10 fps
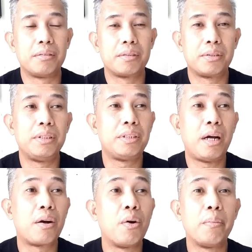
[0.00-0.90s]
So these
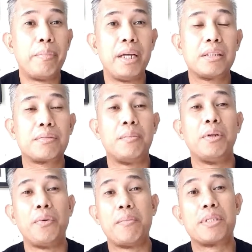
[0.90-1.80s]
are all based from
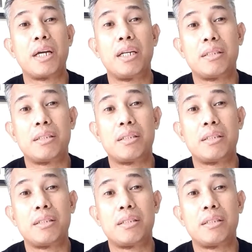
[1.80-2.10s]
the website